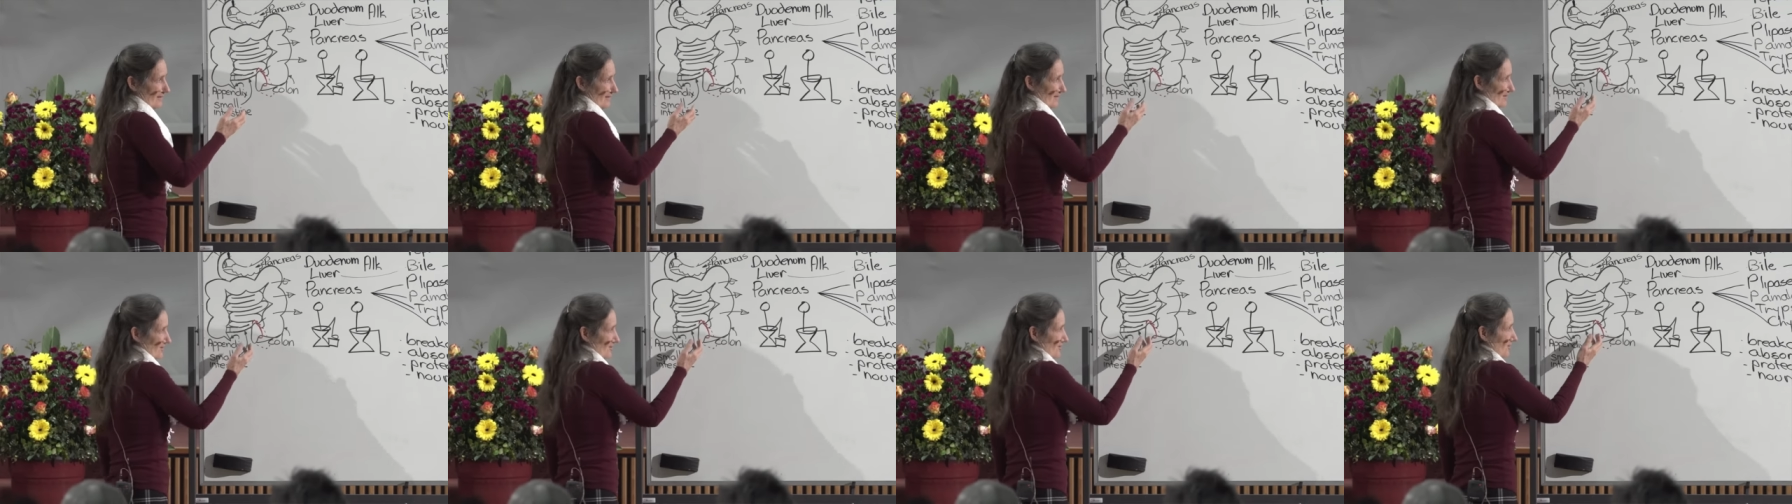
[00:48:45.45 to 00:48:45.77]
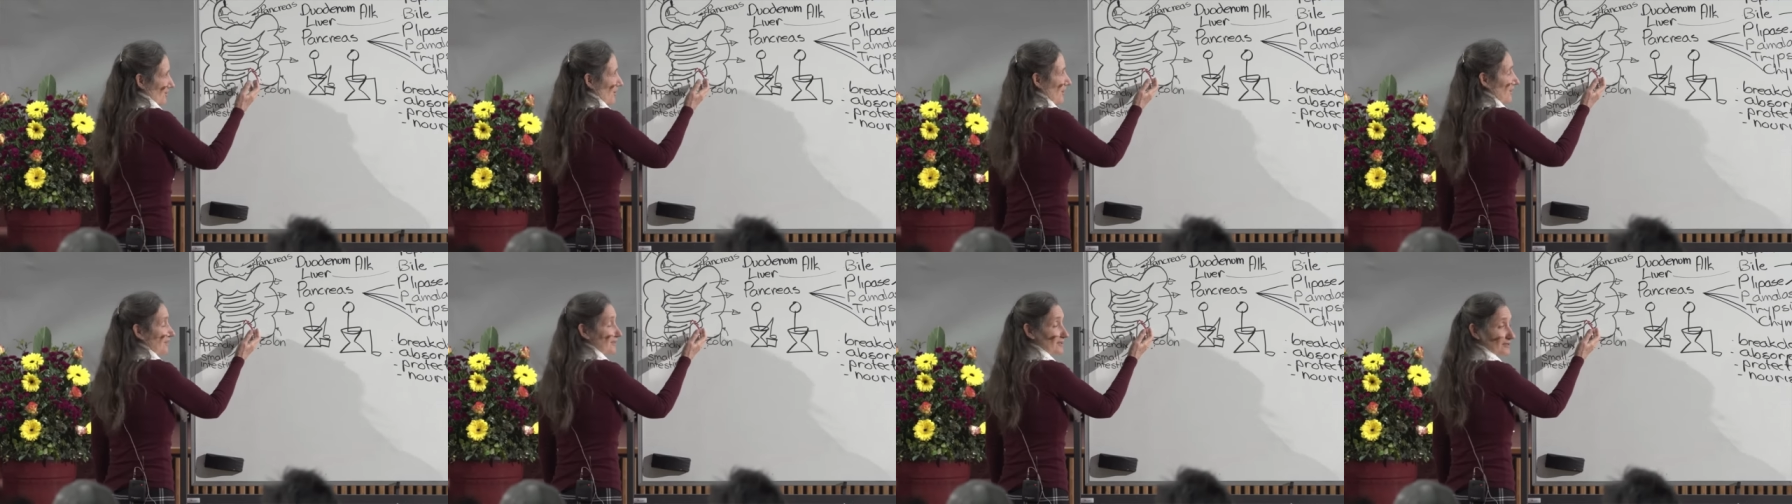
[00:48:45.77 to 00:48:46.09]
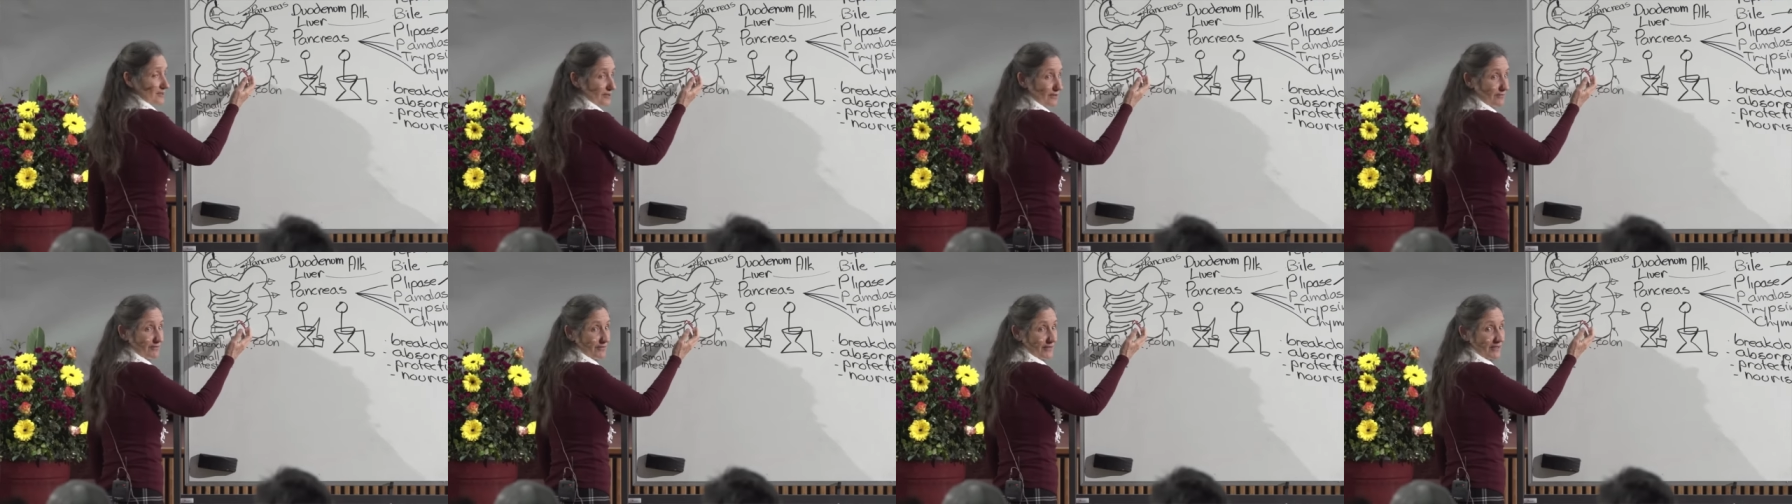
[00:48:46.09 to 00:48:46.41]

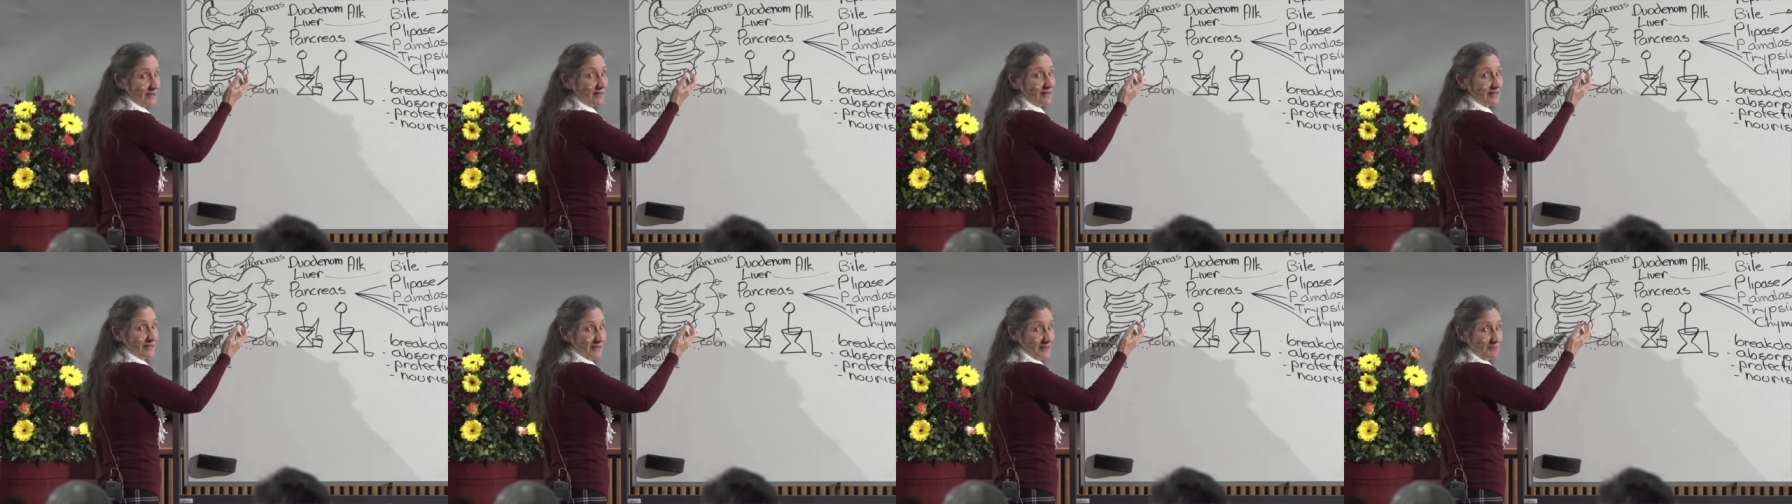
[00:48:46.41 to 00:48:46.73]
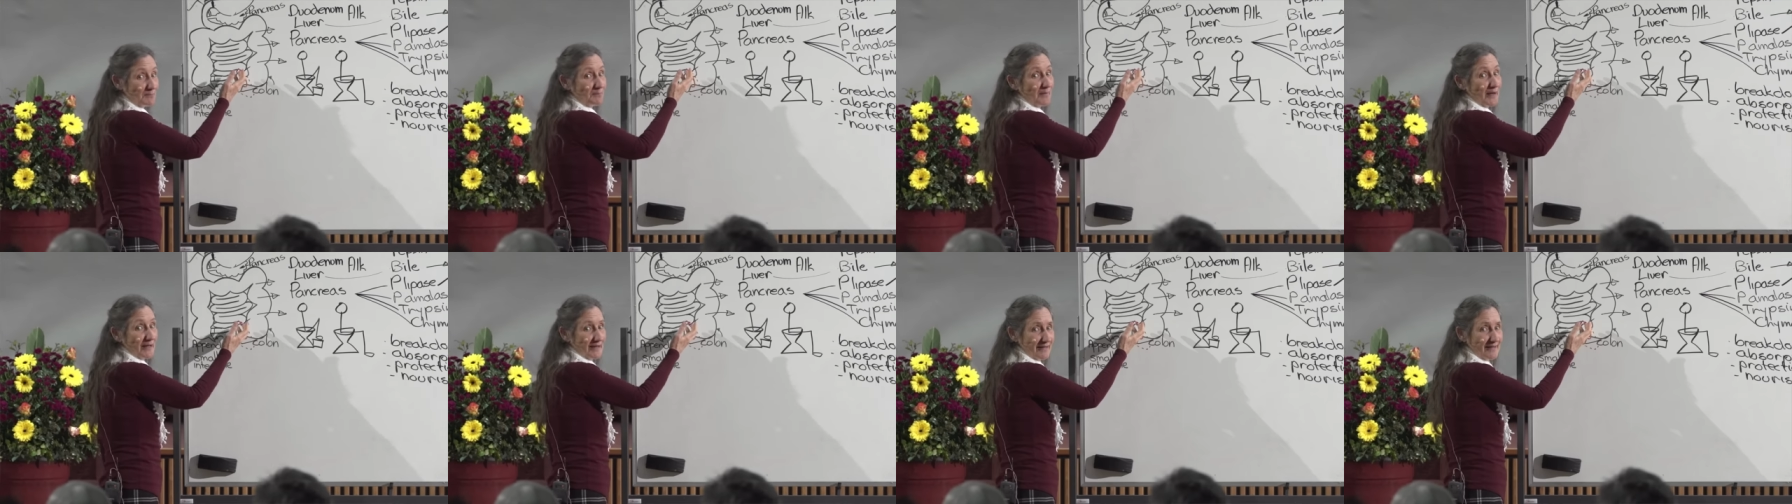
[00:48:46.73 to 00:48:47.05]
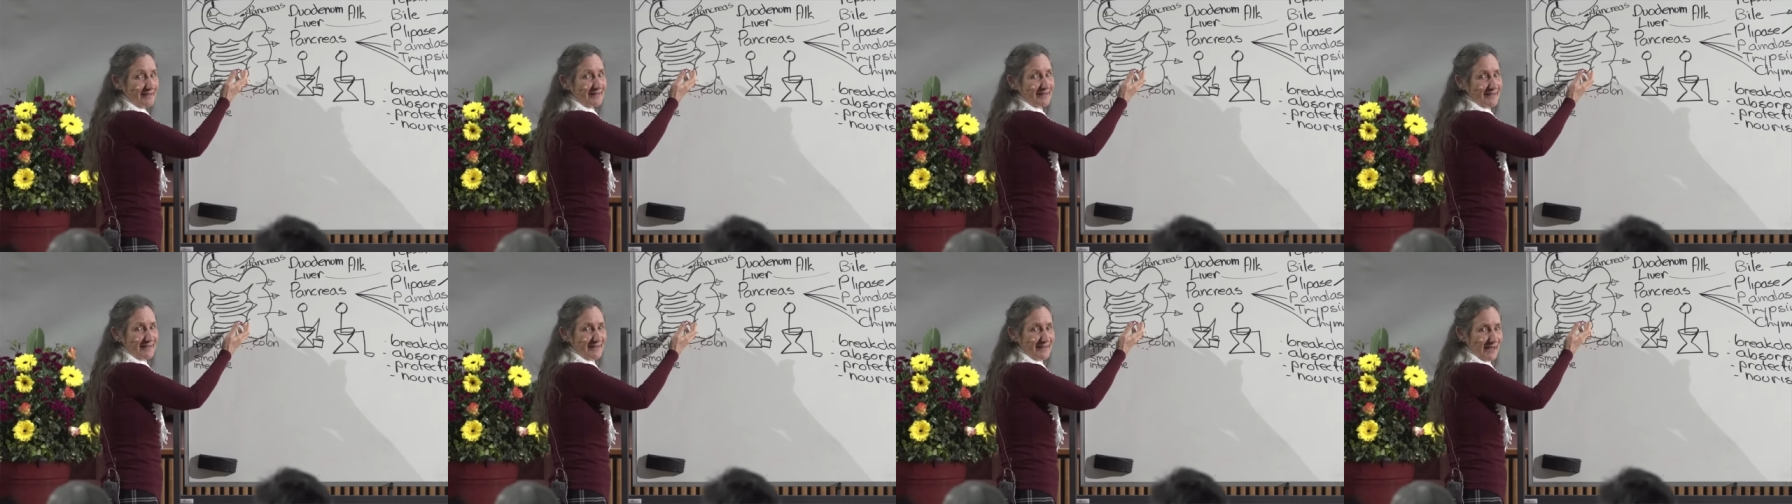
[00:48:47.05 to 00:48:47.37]
scientifically and
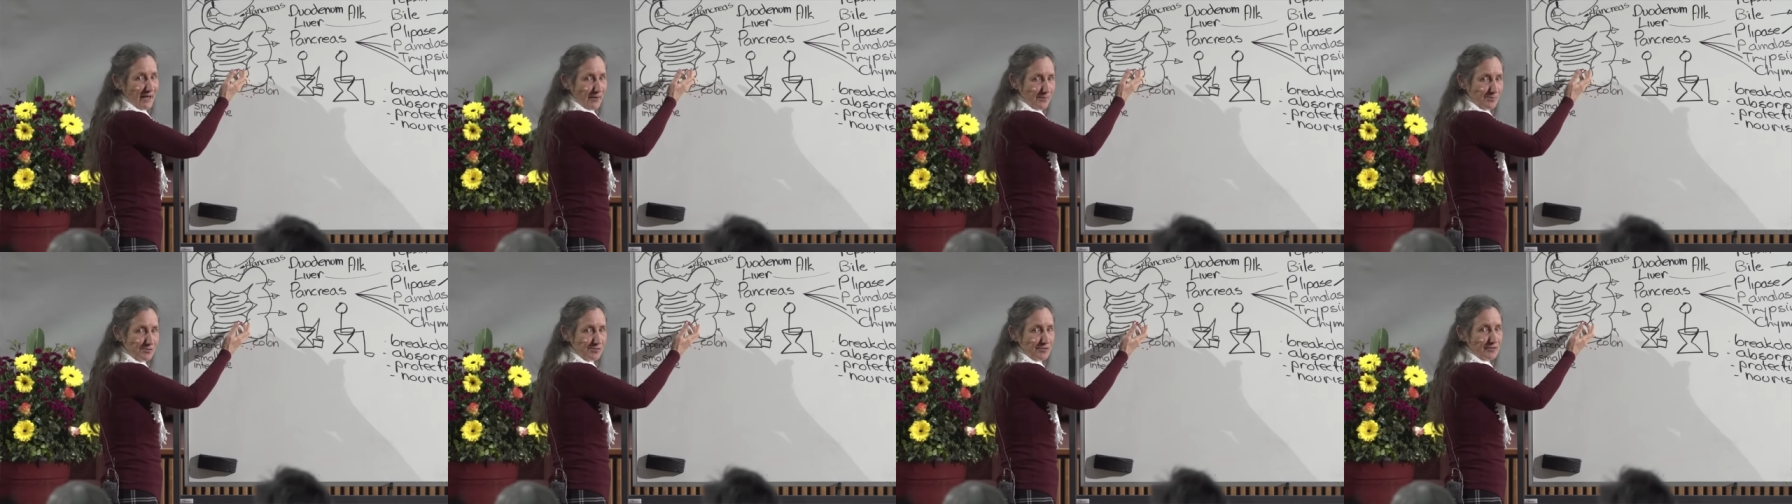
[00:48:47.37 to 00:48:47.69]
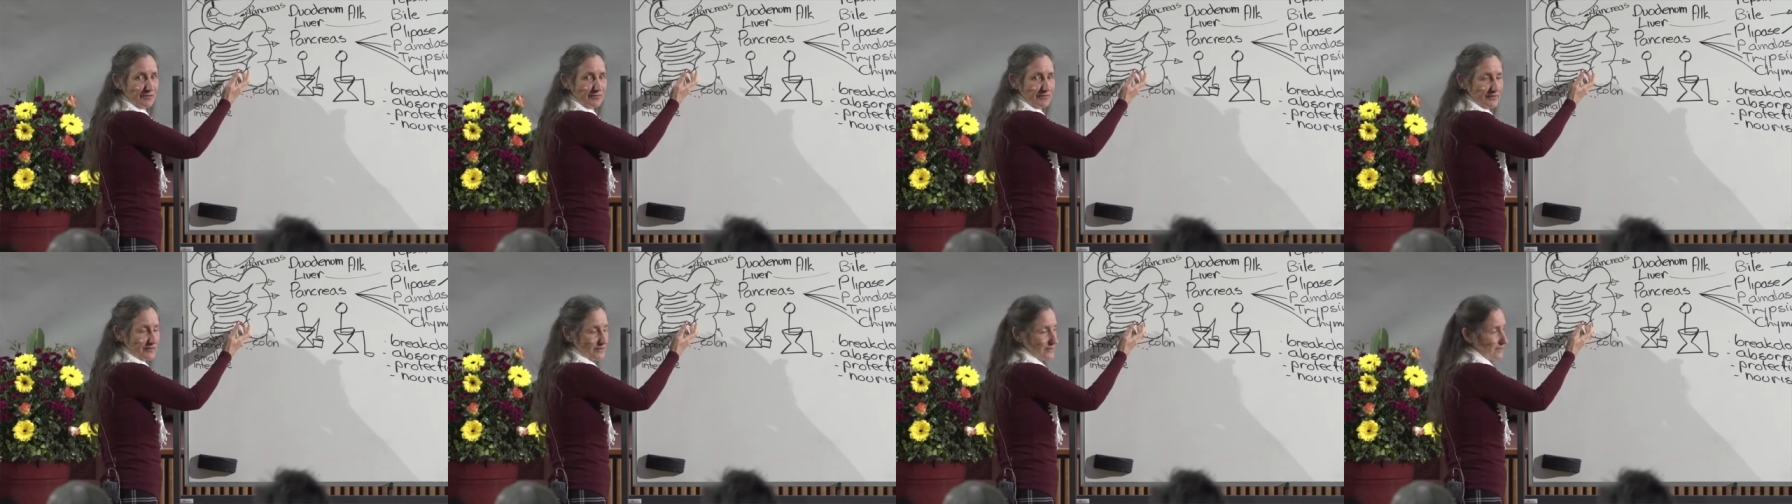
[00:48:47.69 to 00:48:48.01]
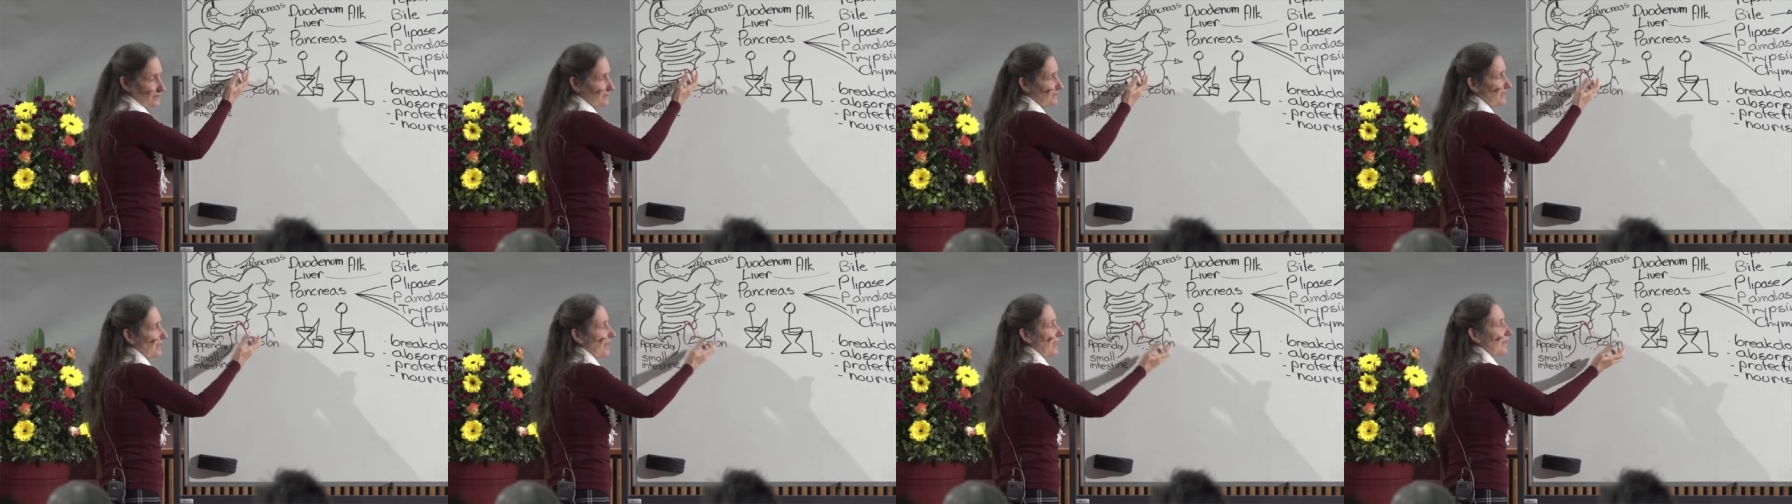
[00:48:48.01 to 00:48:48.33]
medically, they prove it
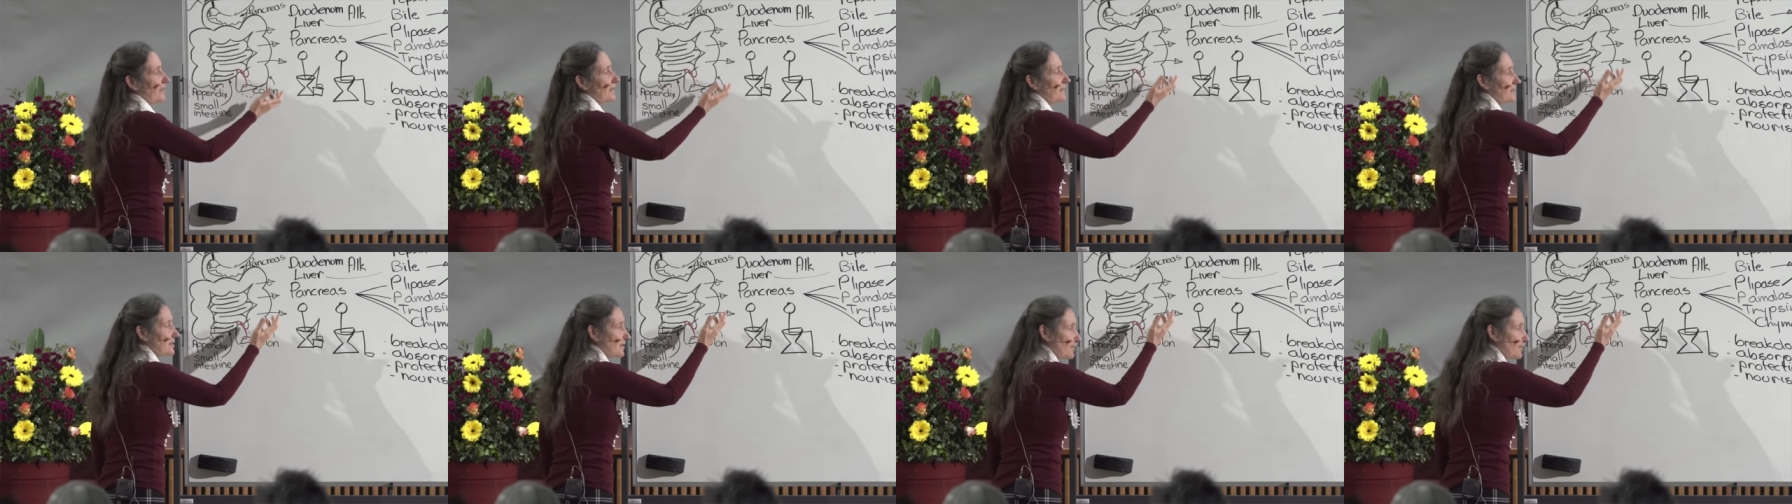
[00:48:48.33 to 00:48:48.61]
today,